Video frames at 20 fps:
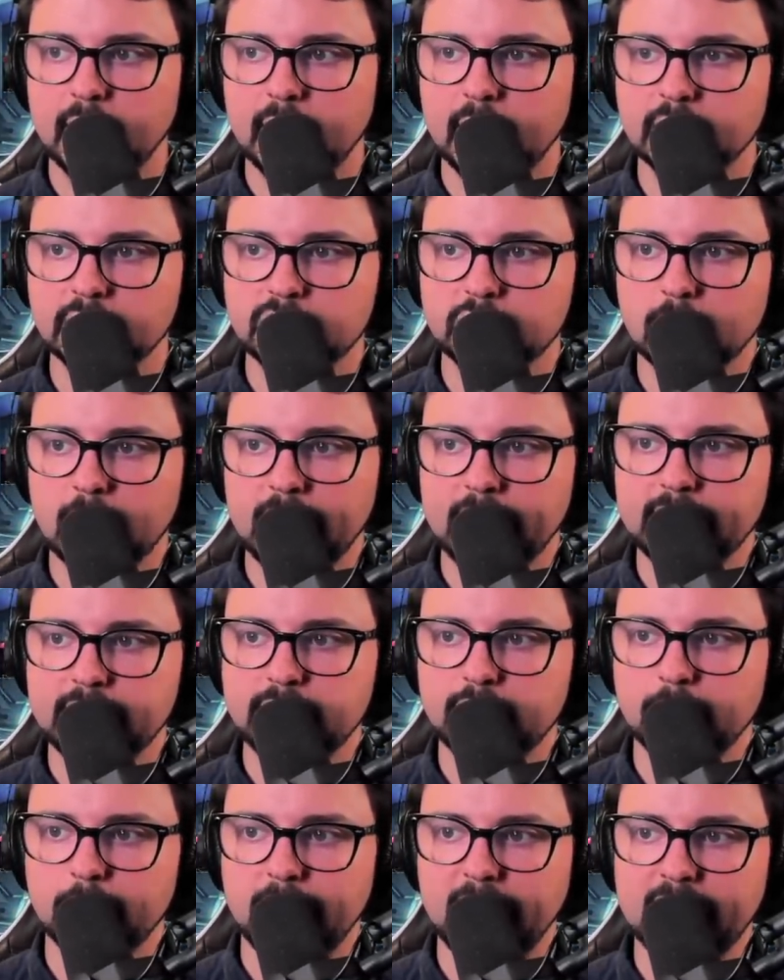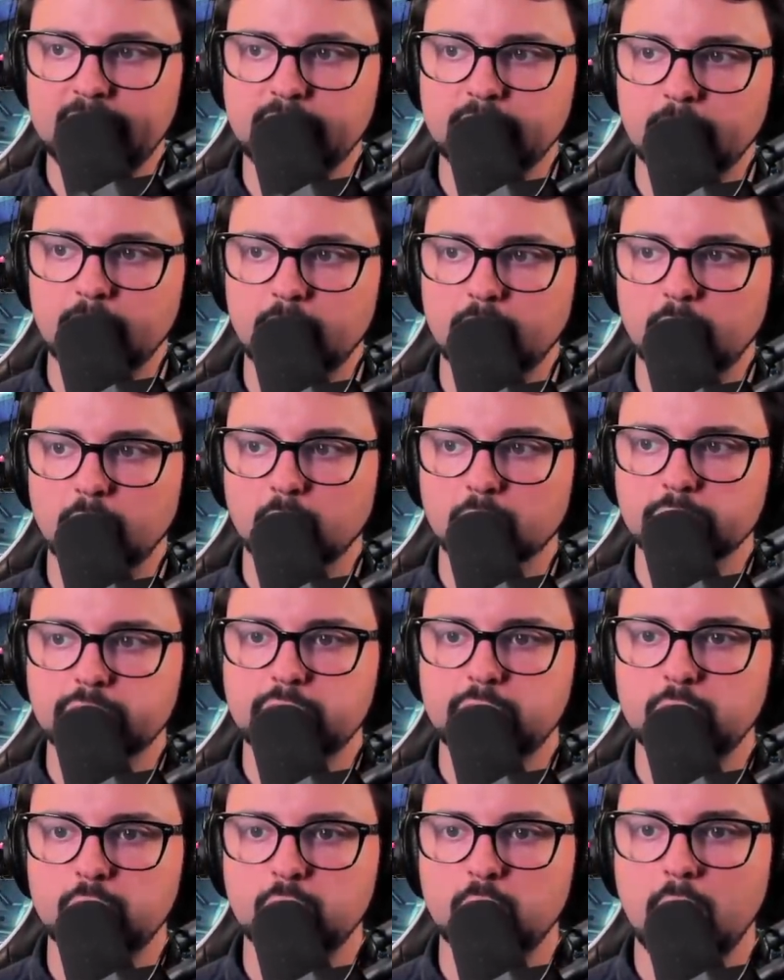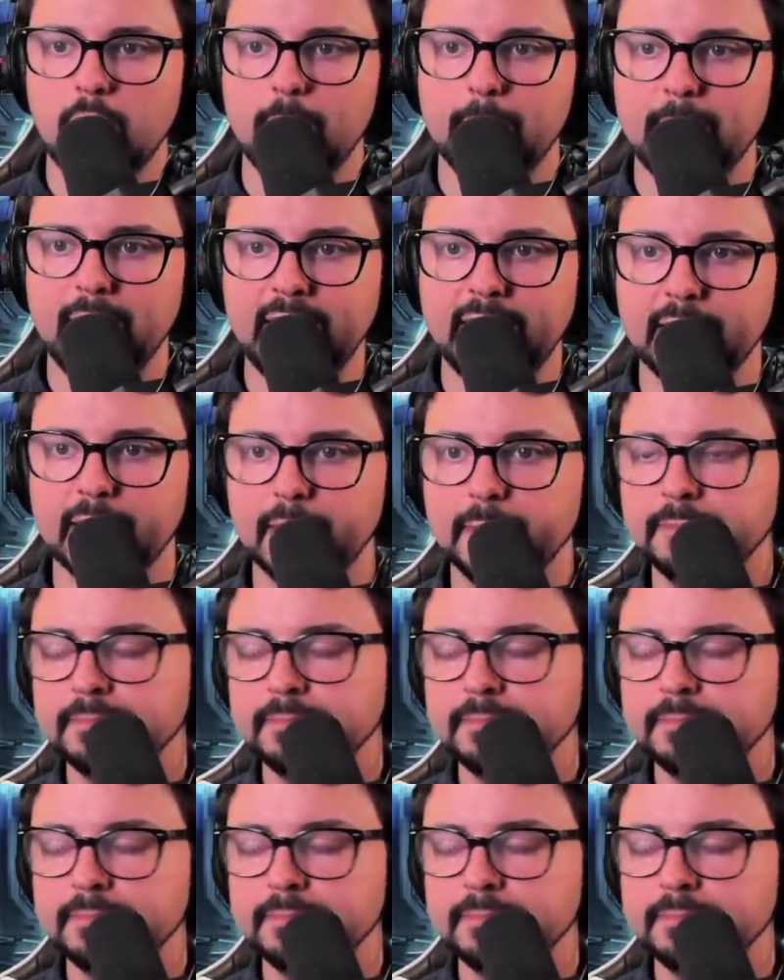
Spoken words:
trying to Mando or two beta.